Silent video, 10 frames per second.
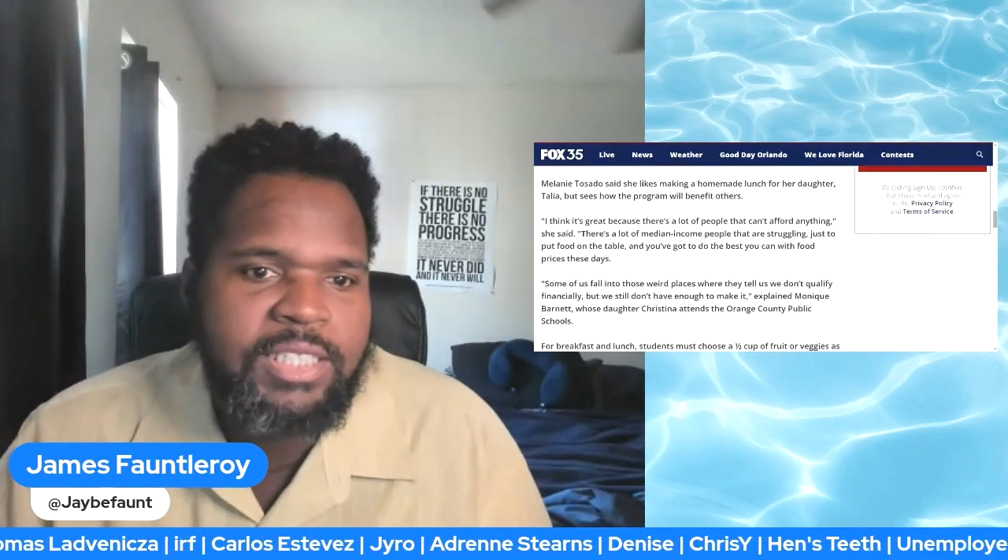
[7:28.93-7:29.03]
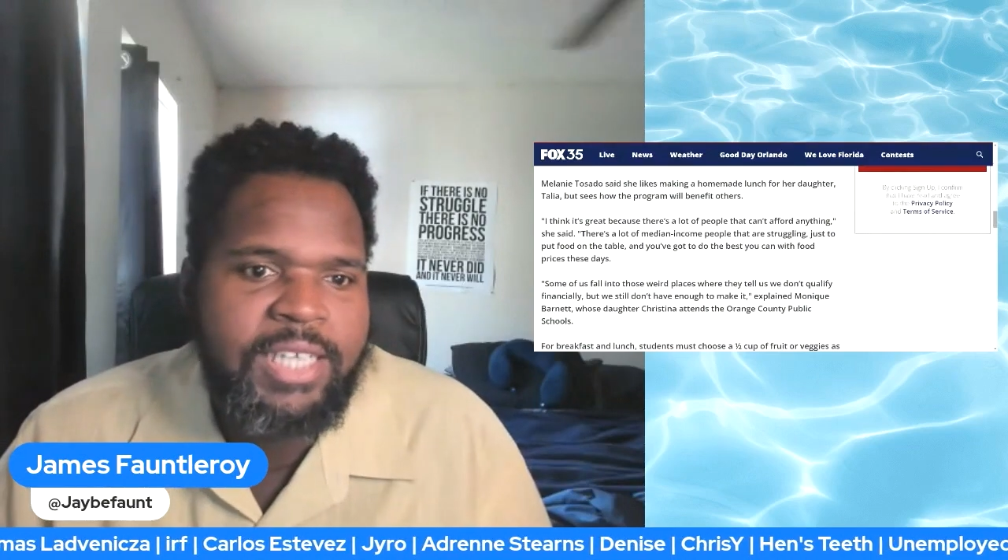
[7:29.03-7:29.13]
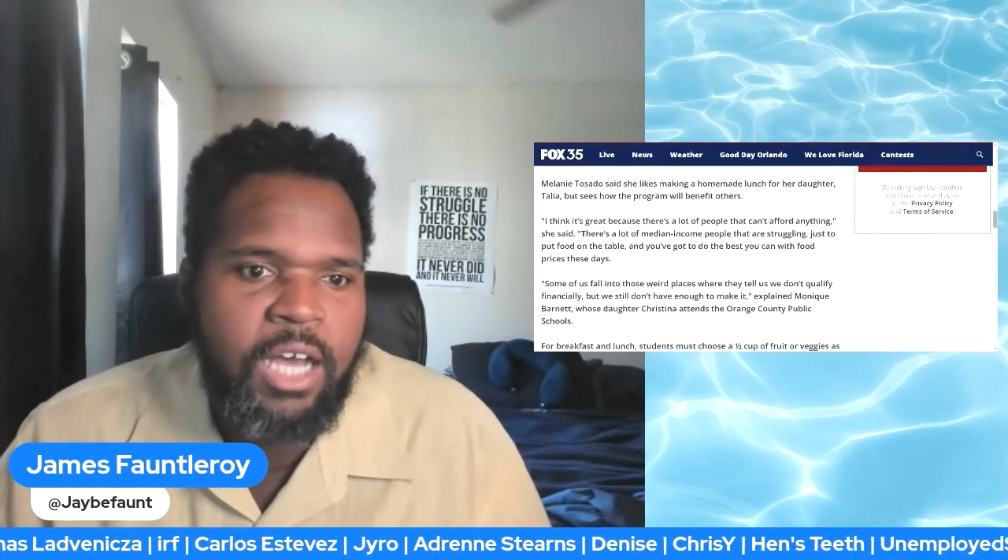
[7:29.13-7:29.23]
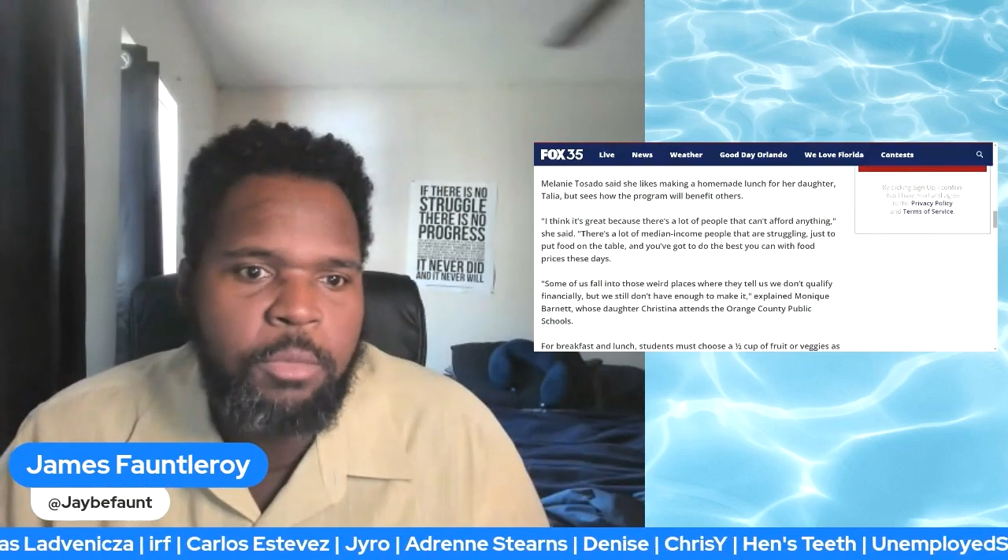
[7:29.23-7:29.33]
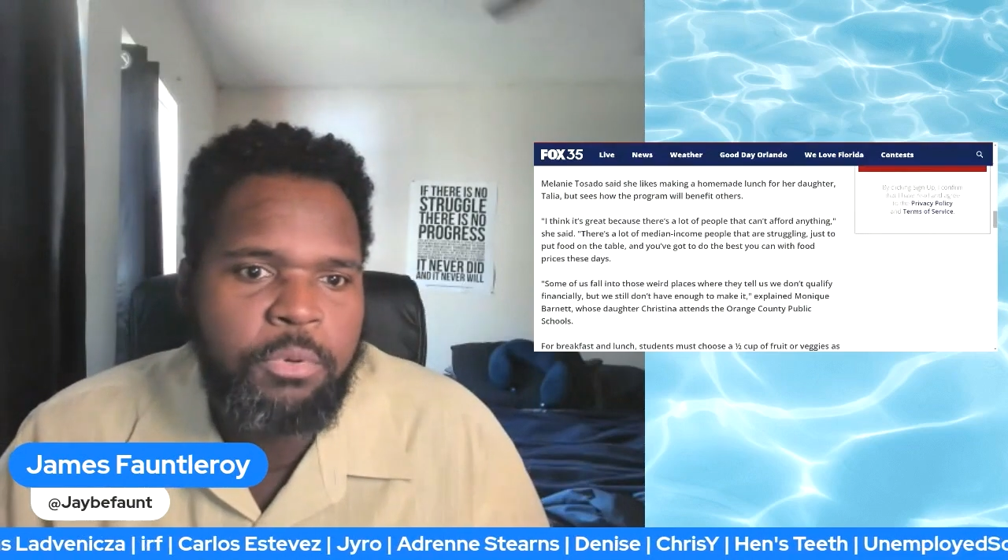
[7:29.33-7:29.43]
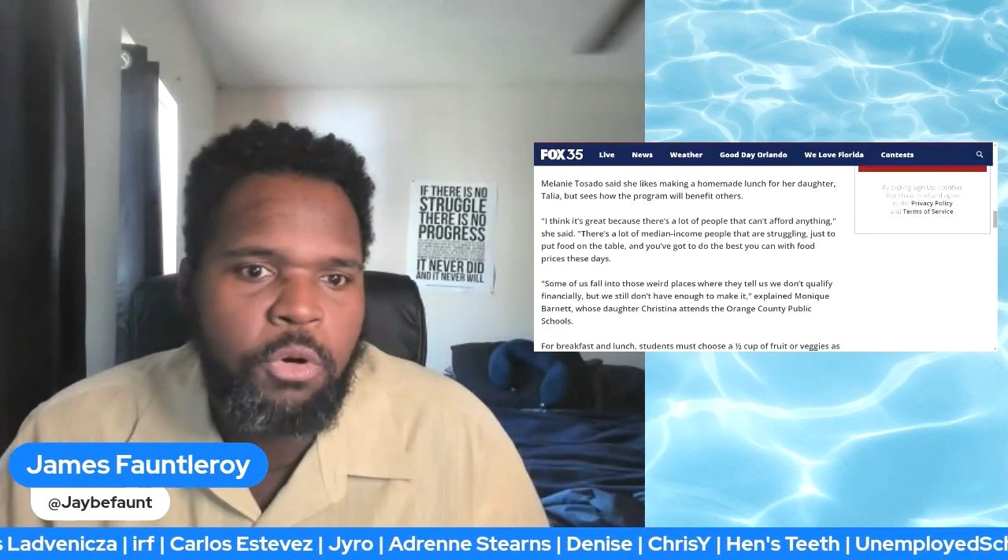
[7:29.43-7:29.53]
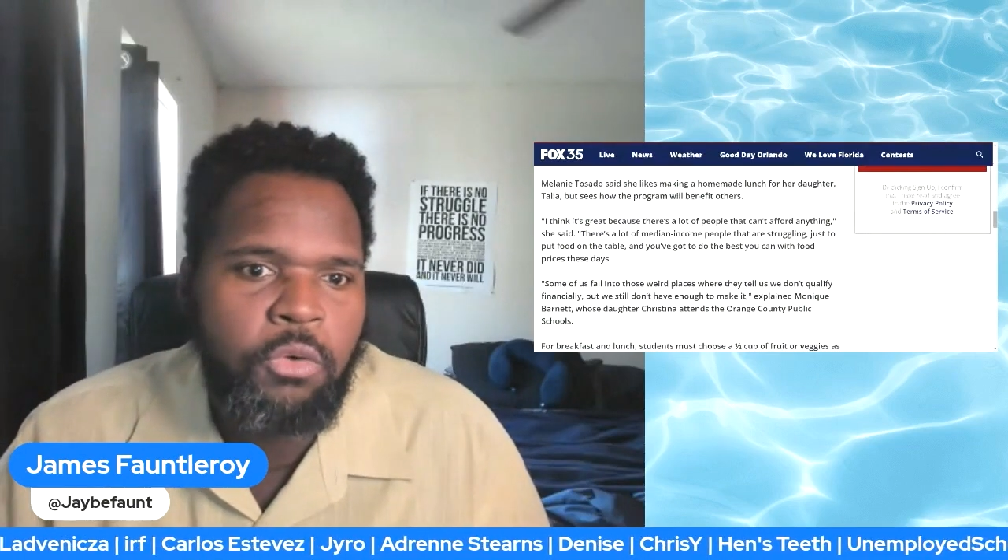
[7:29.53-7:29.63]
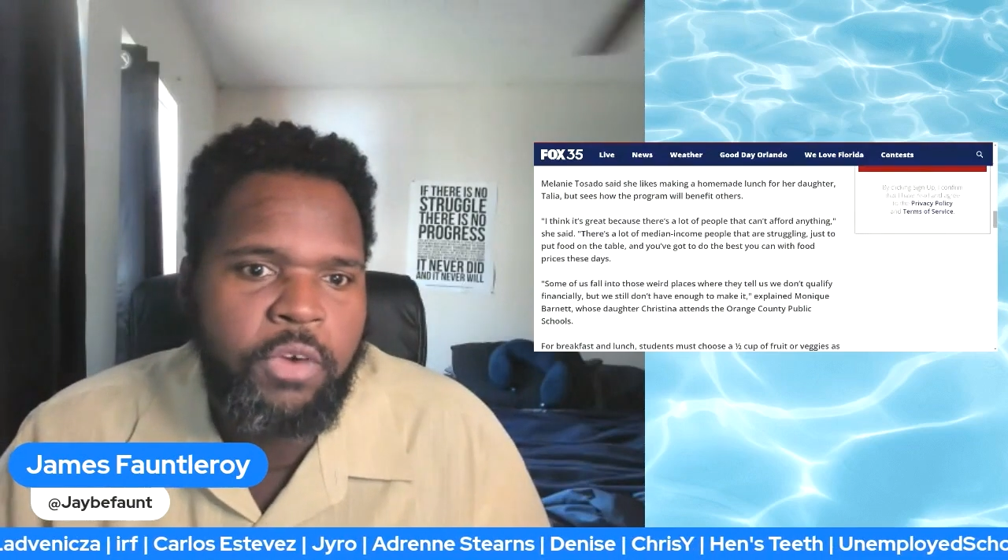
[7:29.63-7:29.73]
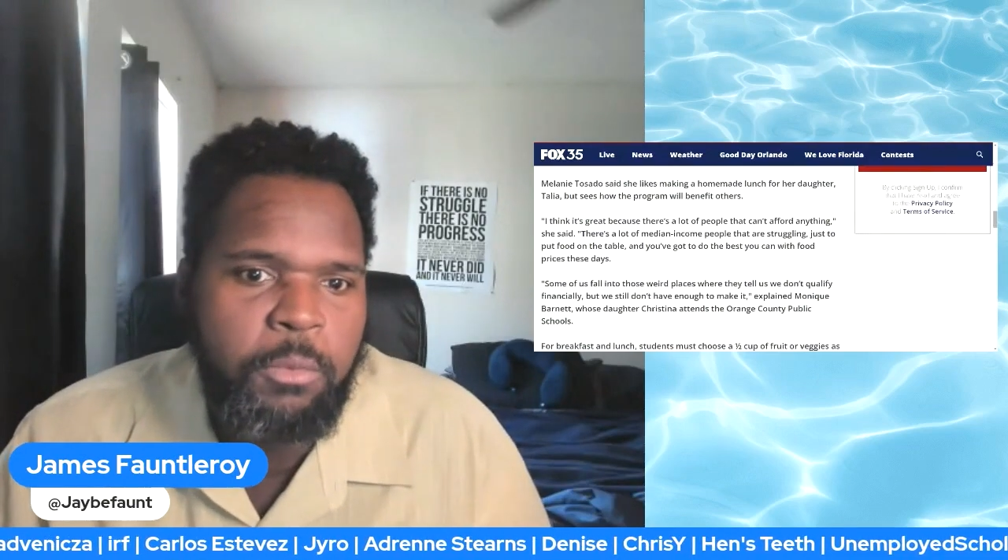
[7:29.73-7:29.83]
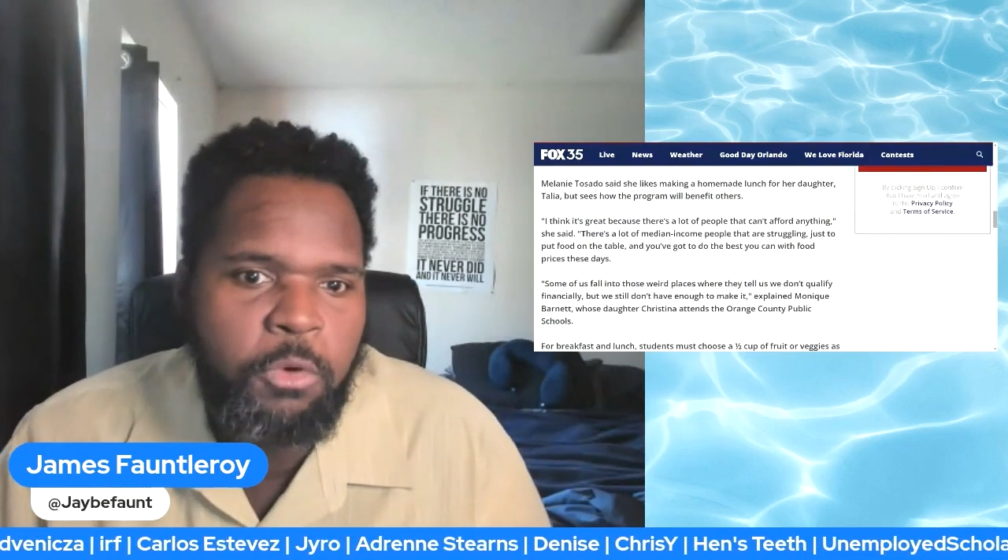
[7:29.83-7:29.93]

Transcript: how the program